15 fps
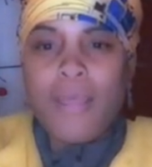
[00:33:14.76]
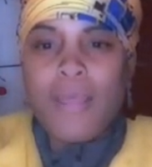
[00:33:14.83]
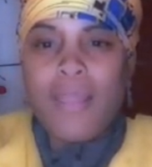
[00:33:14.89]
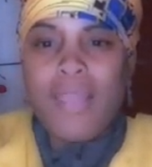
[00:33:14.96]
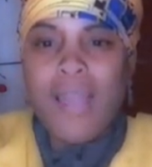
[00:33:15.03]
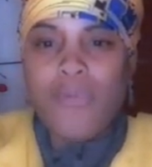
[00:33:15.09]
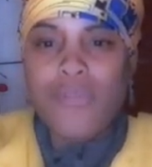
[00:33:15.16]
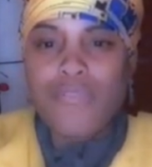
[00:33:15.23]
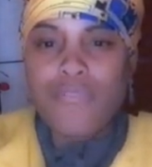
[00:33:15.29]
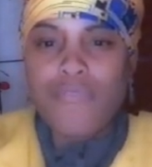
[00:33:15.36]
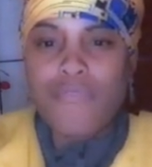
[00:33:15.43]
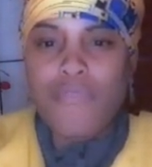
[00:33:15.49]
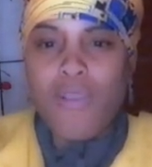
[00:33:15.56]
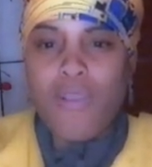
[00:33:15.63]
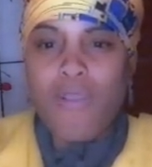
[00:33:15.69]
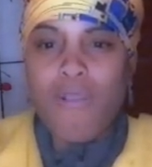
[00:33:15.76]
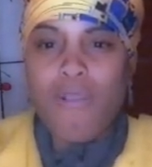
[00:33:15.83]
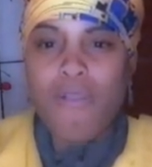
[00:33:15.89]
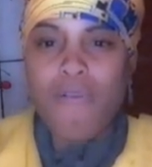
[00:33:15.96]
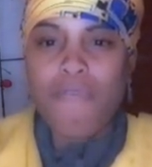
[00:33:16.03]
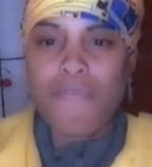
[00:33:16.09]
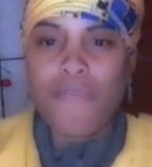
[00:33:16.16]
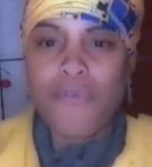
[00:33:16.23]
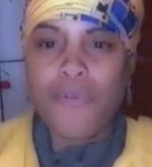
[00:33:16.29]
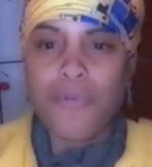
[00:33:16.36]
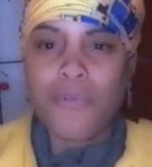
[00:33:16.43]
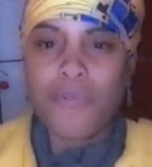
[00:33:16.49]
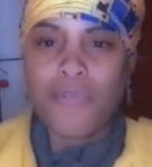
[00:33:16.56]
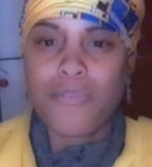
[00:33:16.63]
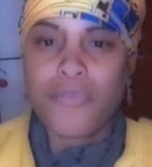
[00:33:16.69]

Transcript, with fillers: allowing it to fall forward.